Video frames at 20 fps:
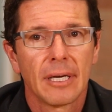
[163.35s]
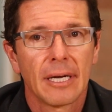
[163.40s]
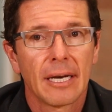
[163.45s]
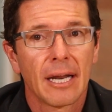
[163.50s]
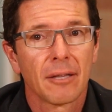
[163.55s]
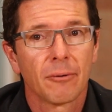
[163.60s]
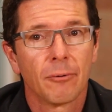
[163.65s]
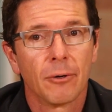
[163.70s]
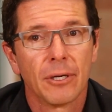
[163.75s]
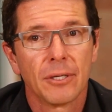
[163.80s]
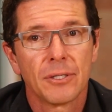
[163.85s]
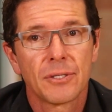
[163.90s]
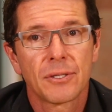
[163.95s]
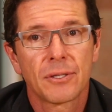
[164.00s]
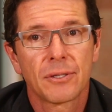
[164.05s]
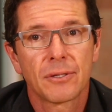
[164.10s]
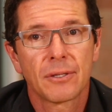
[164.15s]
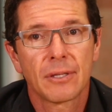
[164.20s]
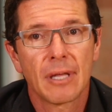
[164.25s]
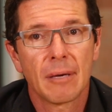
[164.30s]
In other words,
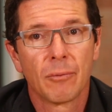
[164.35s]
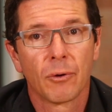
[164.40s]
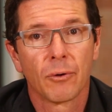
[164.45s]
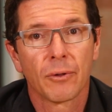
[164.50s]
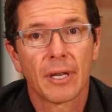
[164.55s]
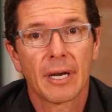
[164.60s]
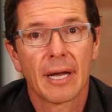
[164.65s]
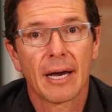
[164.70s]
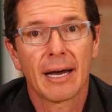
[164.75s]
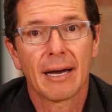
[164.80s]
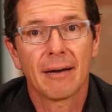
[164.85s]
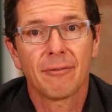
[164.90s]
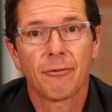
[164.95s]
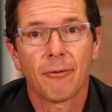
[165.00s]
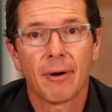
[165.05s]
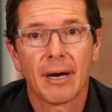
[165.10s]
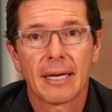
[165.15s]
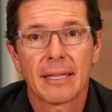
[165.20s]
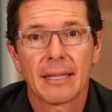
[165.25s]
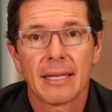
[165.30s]
they're more than
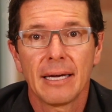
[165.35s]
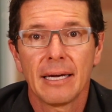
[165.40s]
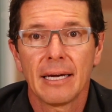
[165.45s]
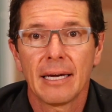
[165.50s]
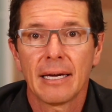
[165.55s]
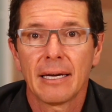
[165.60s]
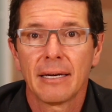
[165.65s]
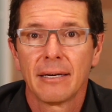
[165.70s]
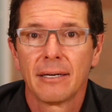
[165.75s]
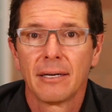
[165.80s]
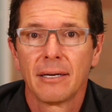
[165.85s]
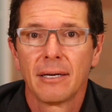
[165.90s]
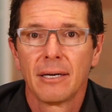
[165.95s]
halfway there.